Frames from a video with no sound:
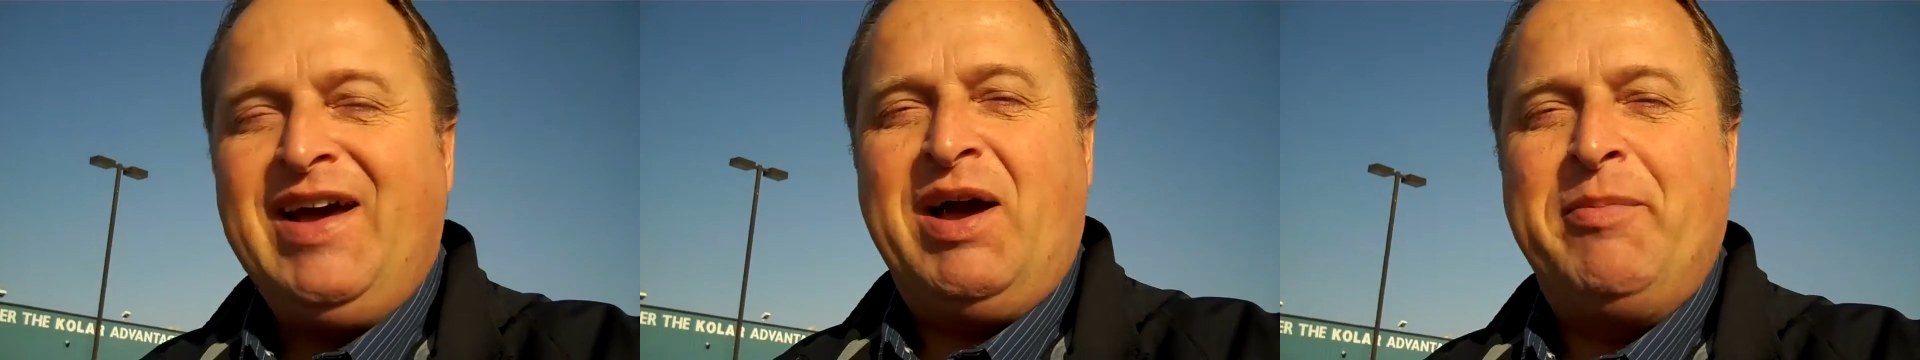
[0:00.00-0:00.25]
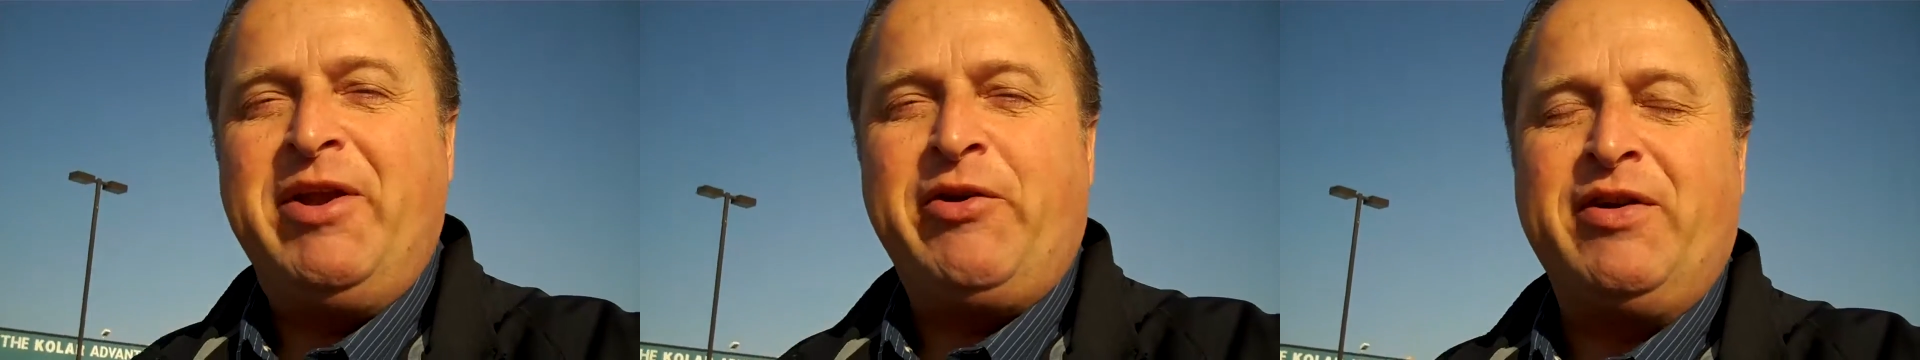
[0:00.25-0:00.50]

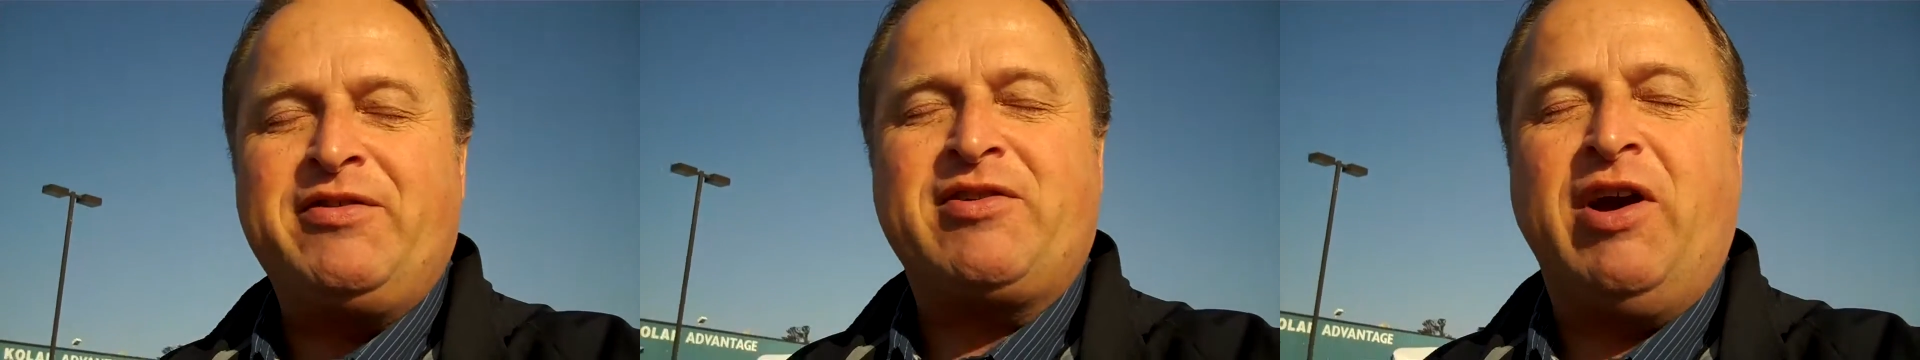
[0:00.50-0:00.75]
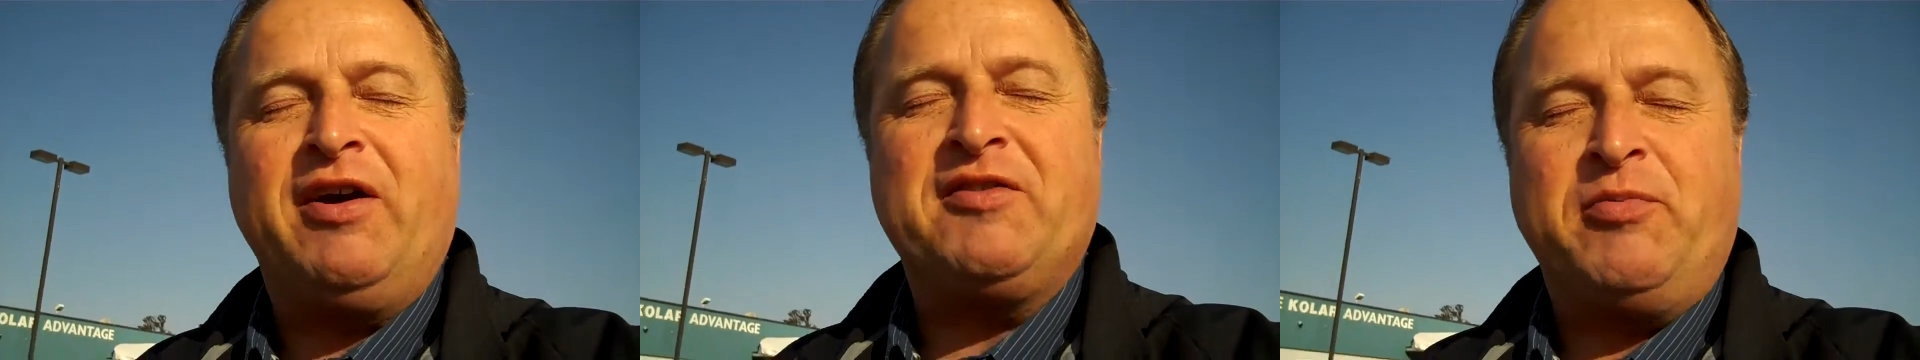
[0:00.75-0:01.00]
I'm meteorologist
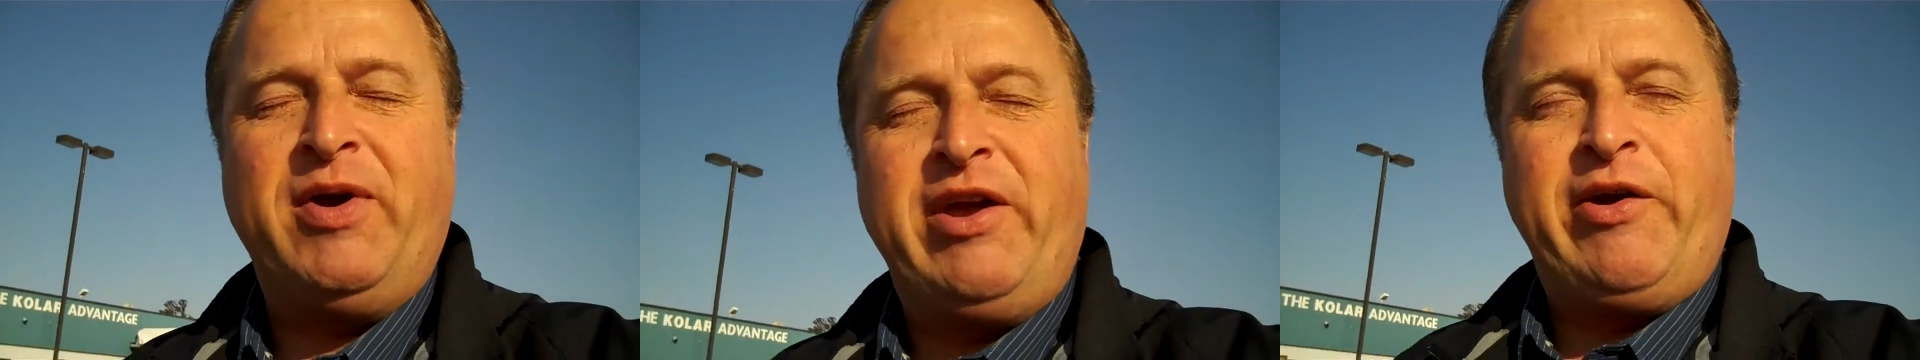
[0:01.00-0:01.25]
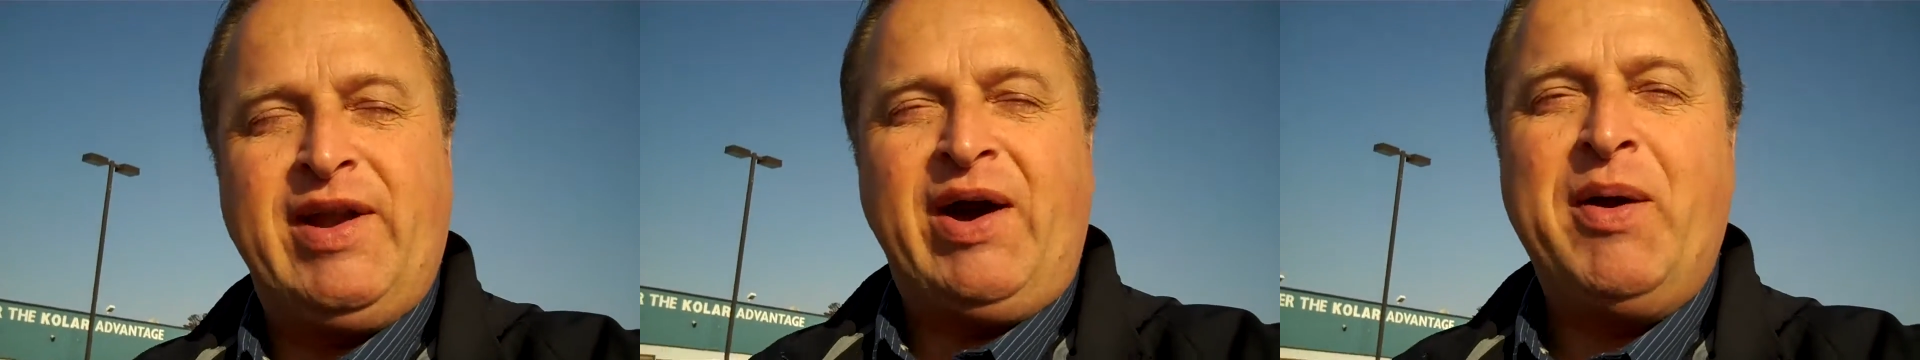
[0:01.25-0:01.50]
Karl Spring
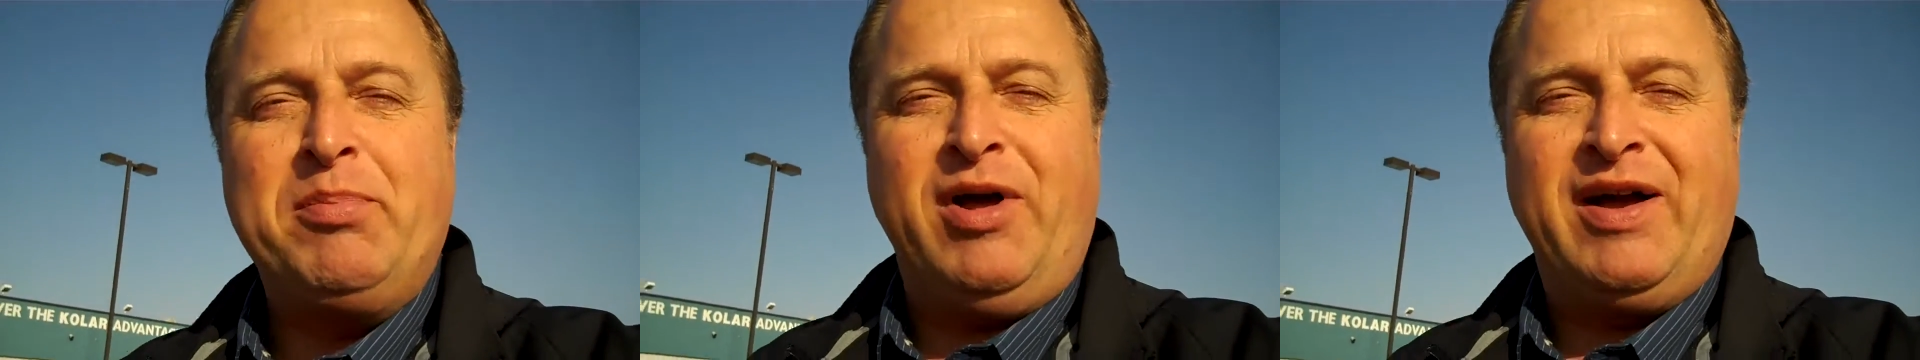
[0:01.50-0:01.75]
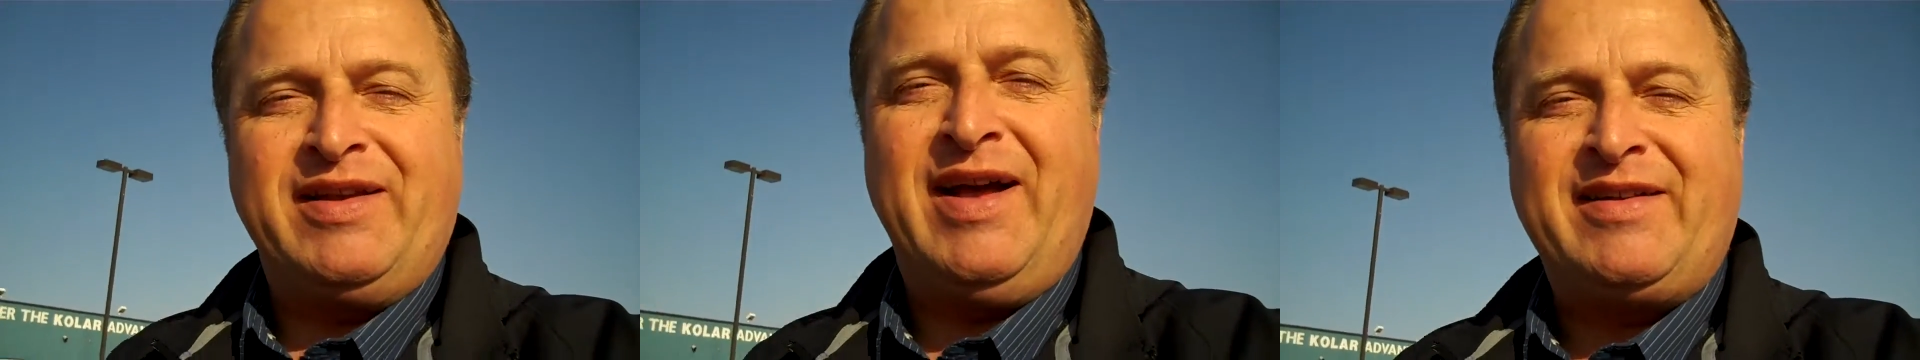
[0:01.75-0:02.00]
here on
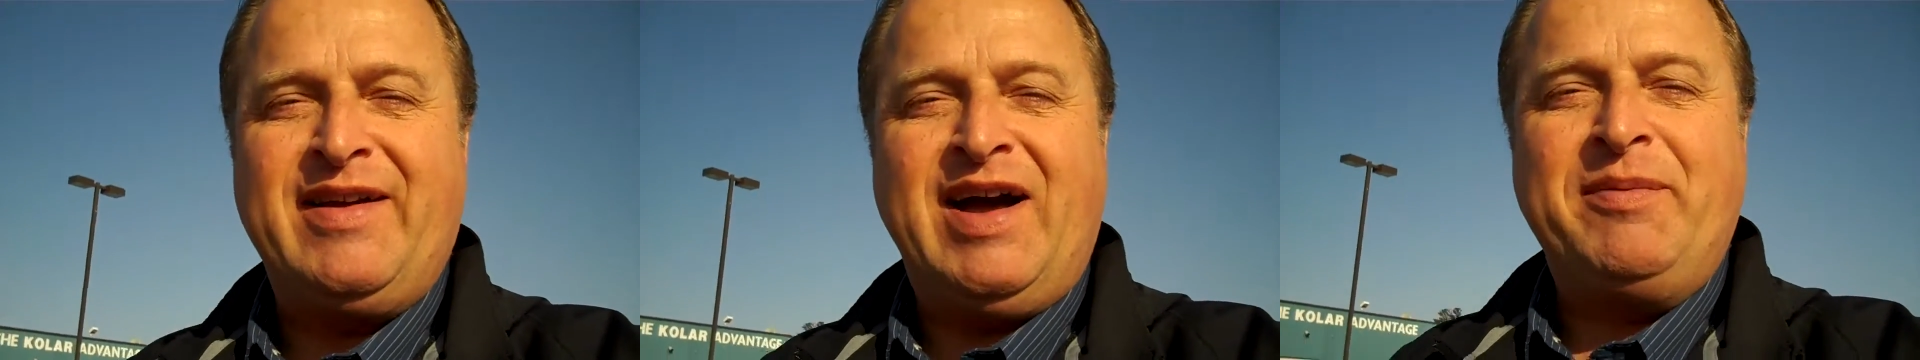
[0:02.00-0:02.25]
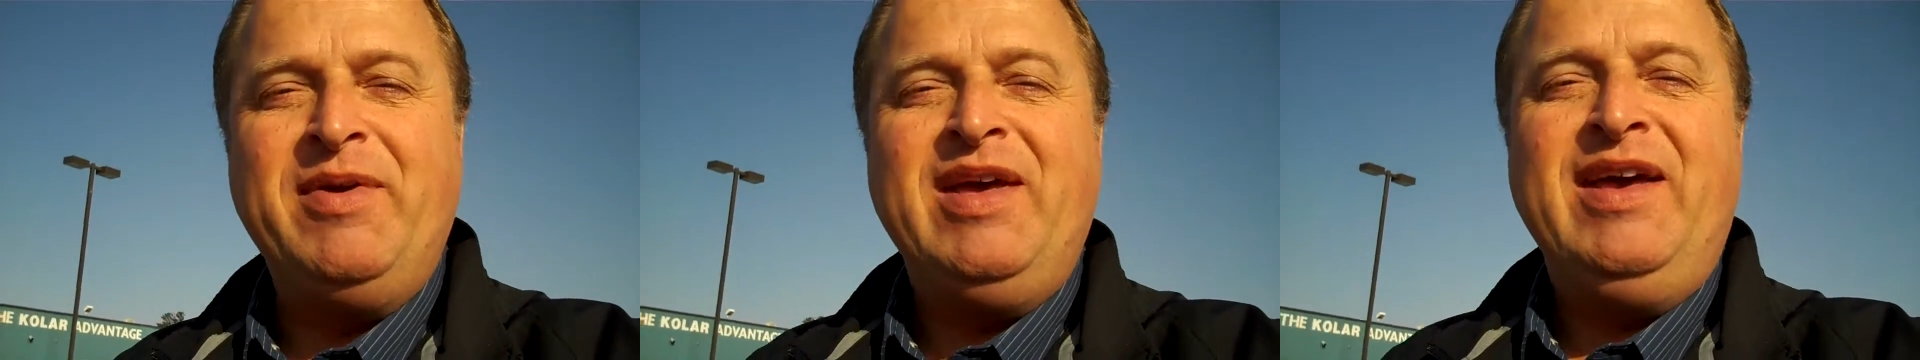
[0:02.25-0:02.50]

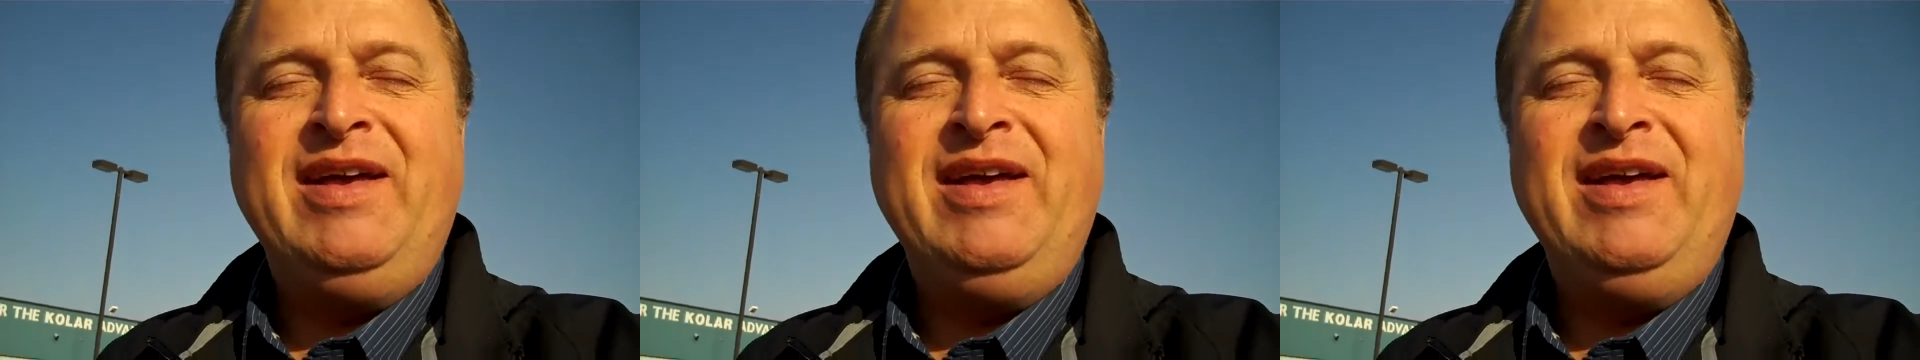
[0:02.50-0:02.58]
HowieBlog.com.